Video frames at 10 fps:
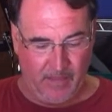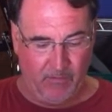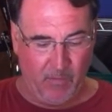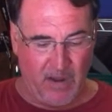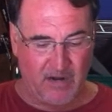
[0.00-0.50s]
They
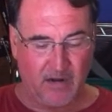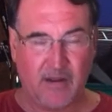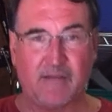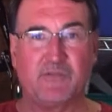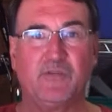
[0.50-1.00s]
were
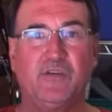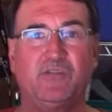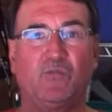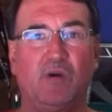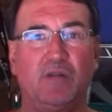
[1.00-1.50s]
modeled after
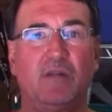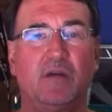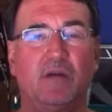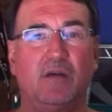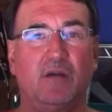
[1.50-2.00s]
this one,
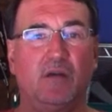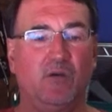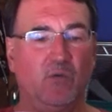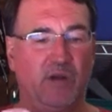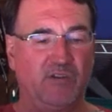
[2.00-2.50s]

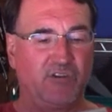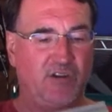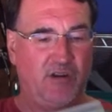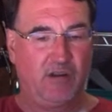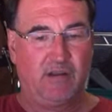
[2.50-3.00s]
which
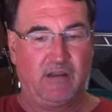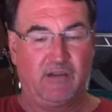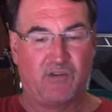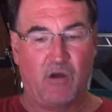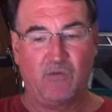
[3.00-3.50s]

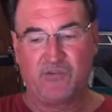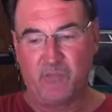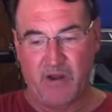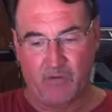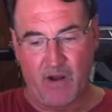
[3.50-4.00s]
has always
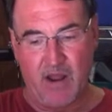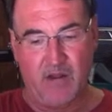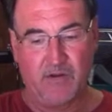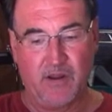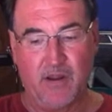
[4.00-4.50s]
been
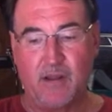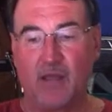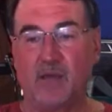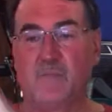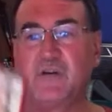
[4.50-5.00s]
around,
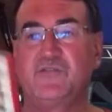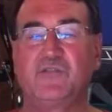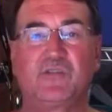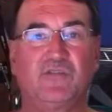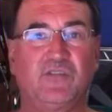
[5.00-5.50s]
but as
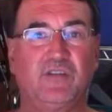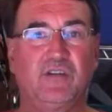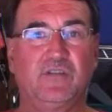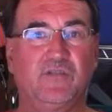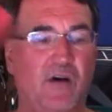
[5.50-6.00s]
you can see
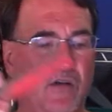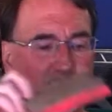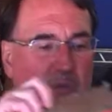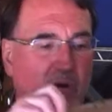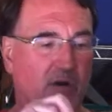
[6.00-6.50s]
is
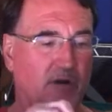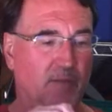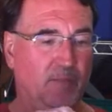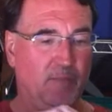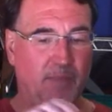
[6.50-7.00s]
fallen apart.
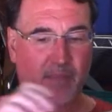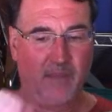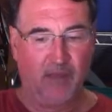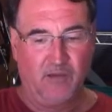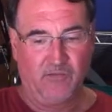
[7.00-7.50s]

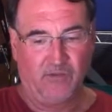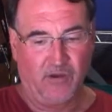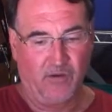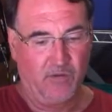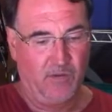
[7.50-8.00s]

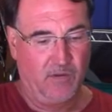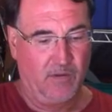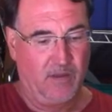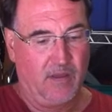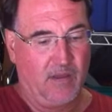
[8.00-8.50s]
So
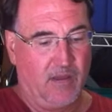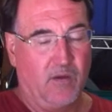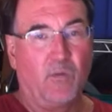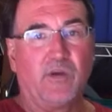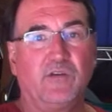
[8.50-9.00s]

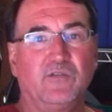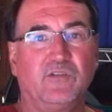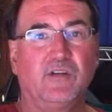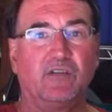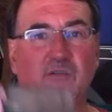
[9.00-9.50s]
we
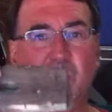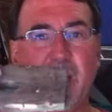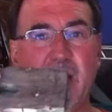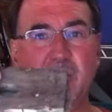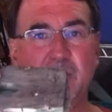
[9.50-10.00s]
used it as a
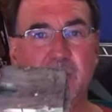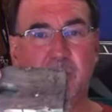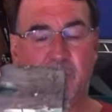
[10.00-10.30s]
pattern,